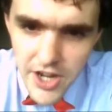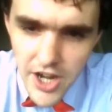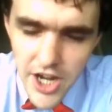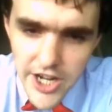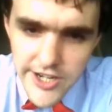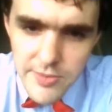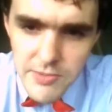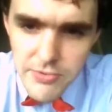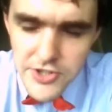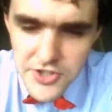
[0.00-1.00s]
To be
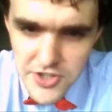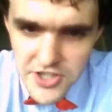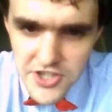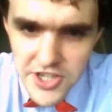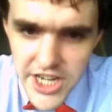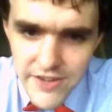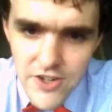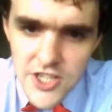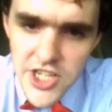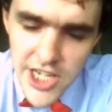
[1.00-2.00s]
precise, the
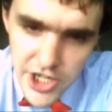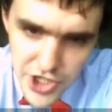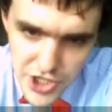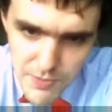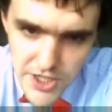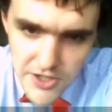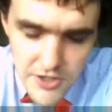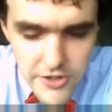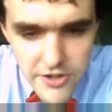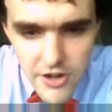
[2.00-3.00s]
Naval Intelligence
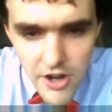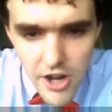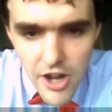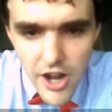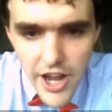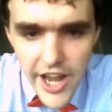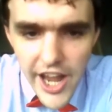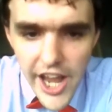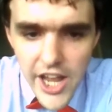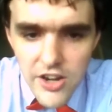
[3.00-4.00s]
part.
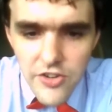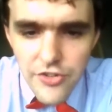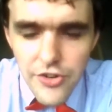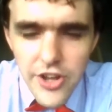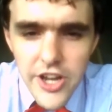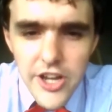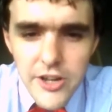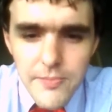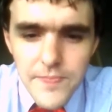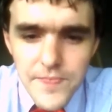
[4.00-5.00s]
And
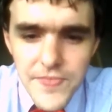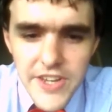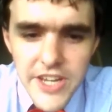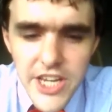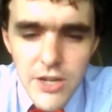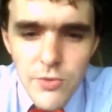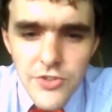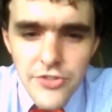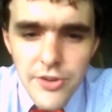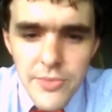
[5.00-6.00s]
he
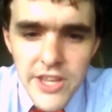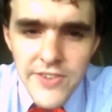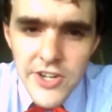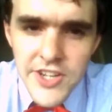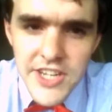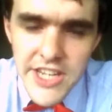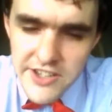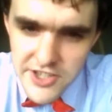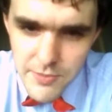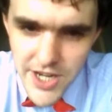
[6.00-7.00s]
was something of an
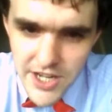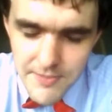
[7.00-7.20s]
ideas man.